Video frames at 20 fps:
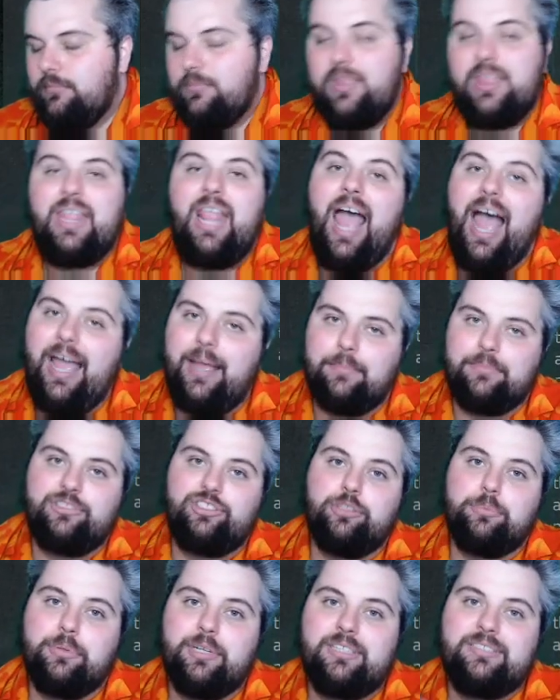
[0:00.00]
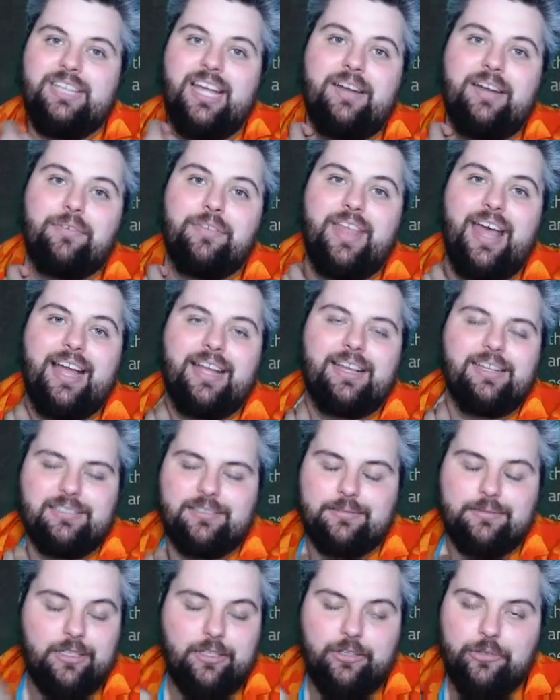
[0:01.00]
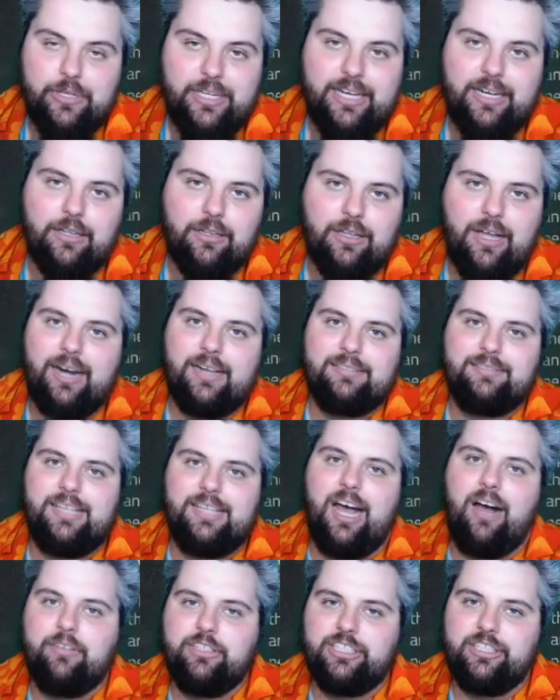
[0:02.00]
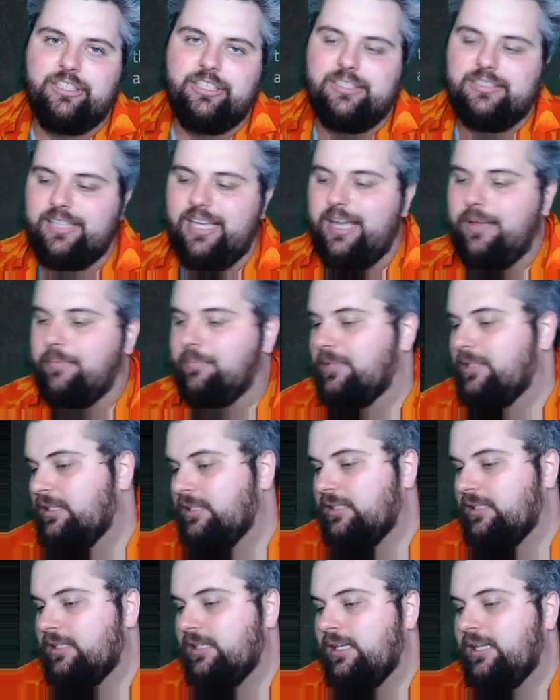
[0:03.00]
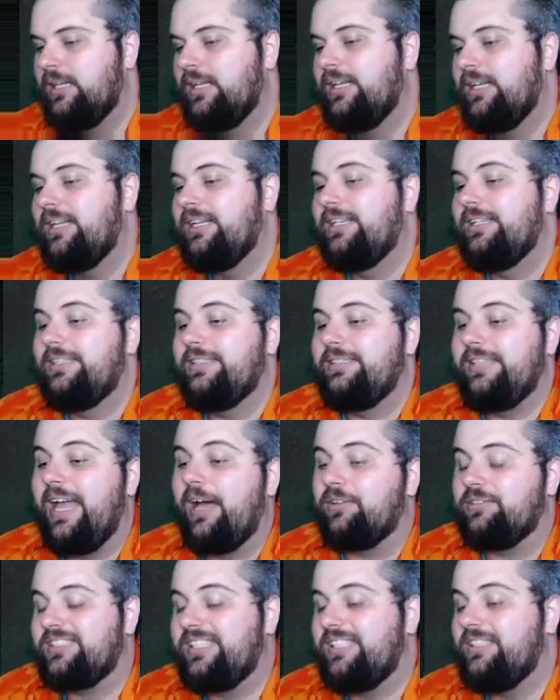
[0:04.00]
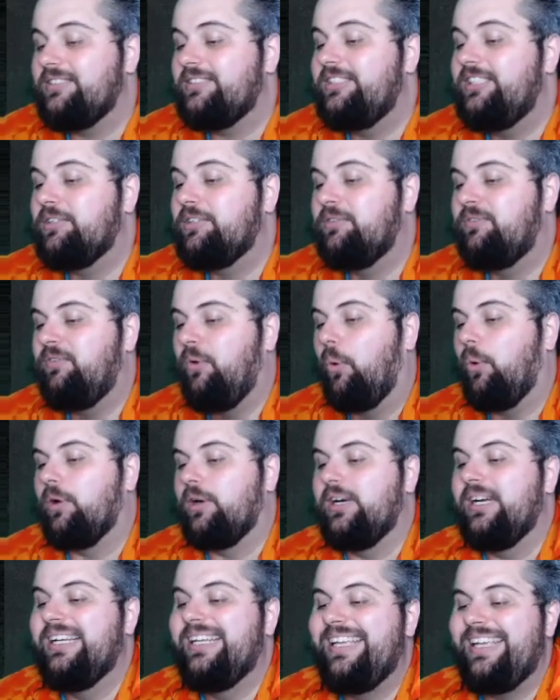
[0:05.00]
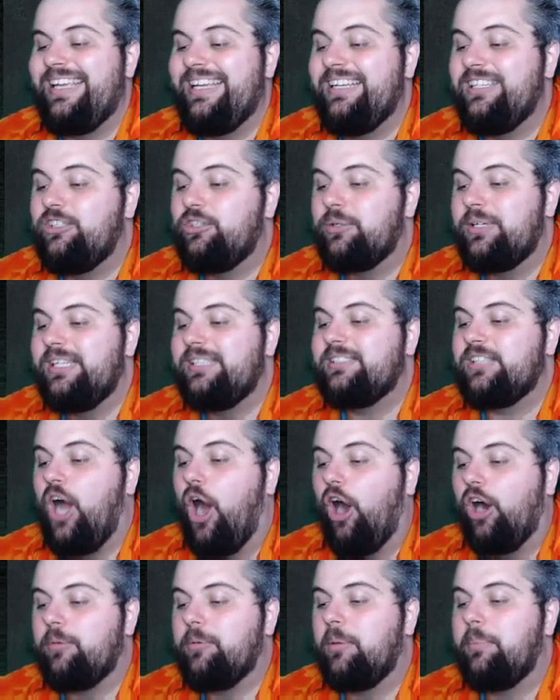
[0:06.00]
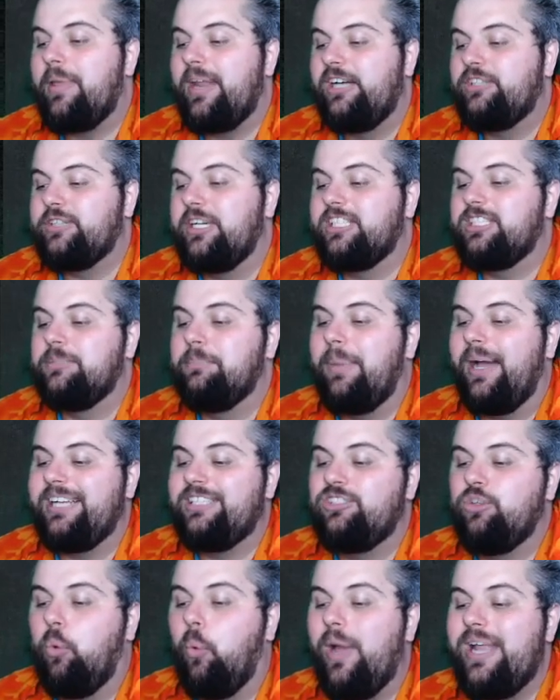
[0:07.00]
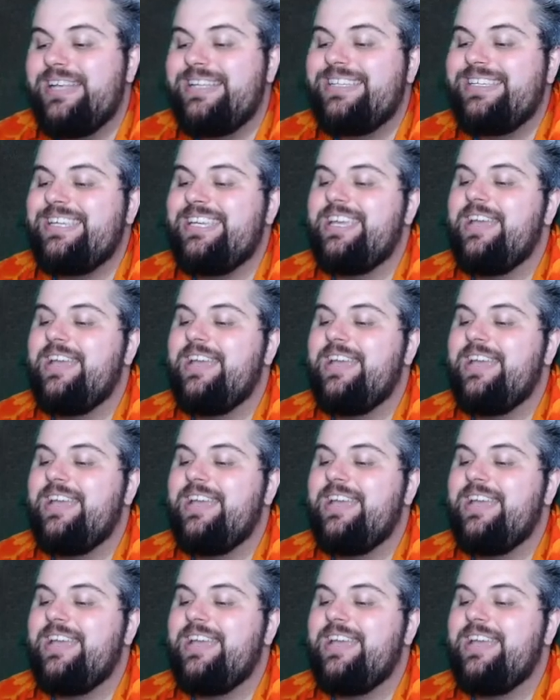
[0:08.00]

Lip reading: I am super excited for that because you need a lot of salvage in this game. Now, skill tier 4. Increased armor penetration by 25%.